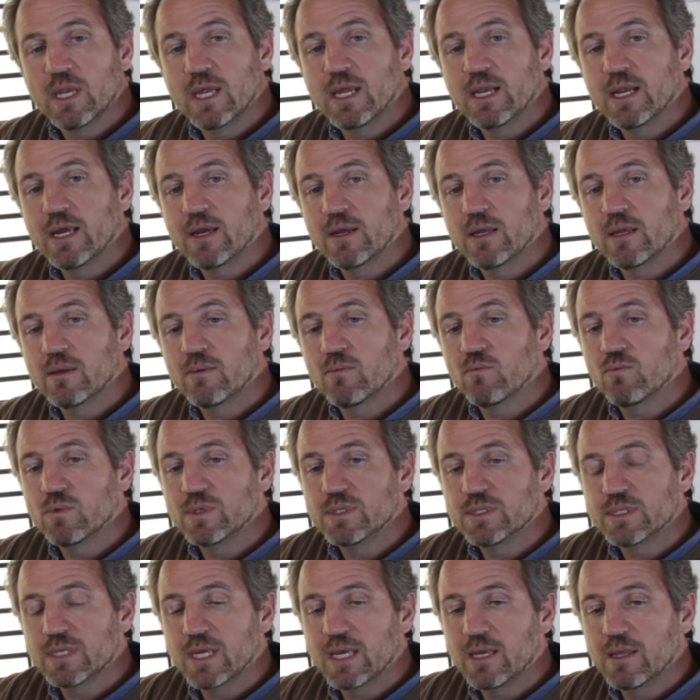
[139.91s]
and I would
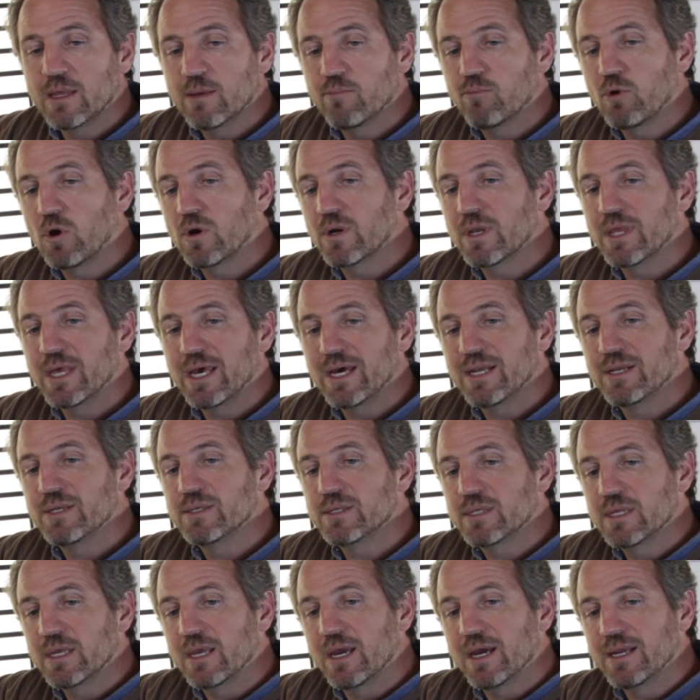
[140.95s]
say that part of that
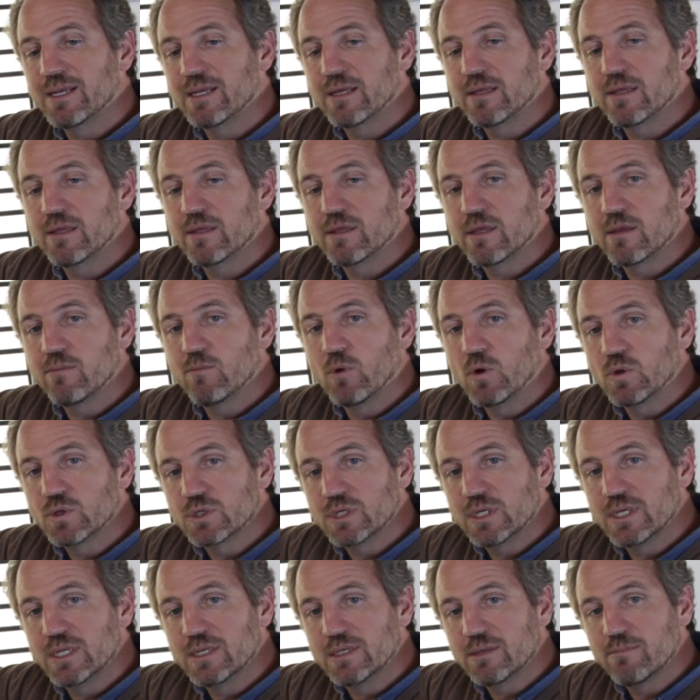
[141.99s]
is the idea that the
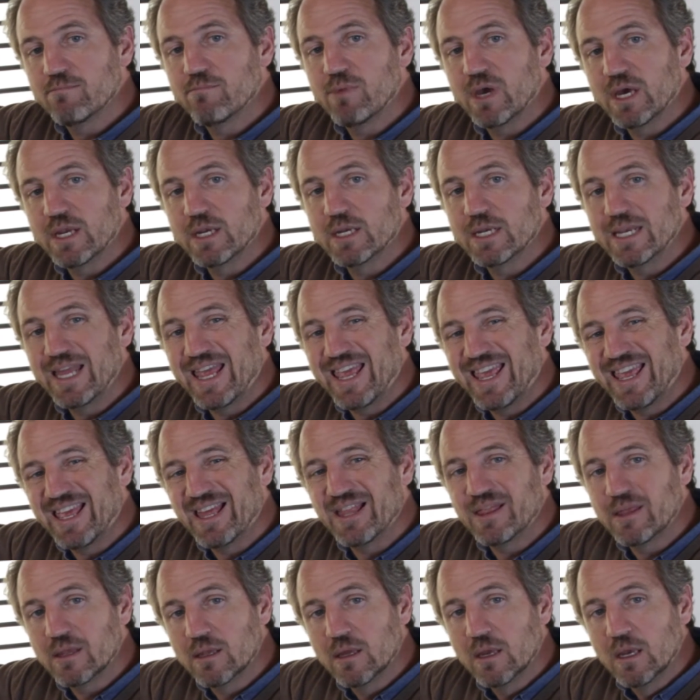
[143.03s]
emulsion is embedded
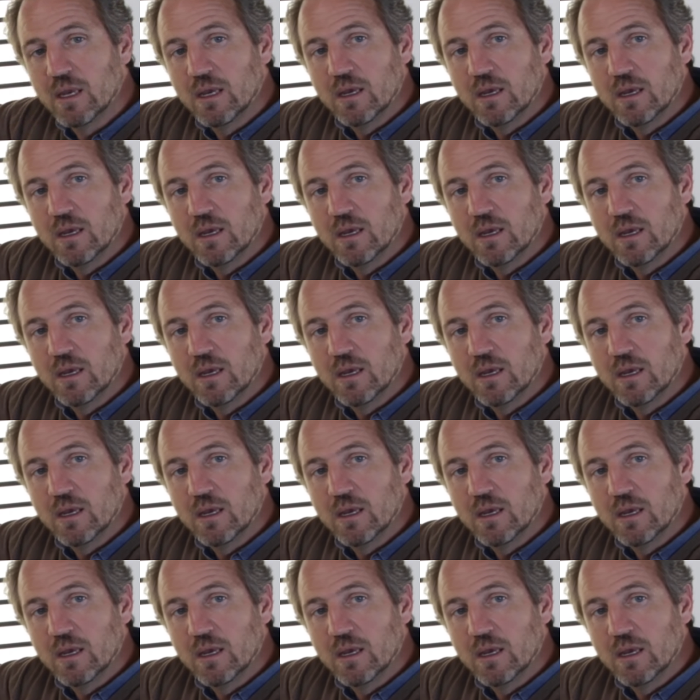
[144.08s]
in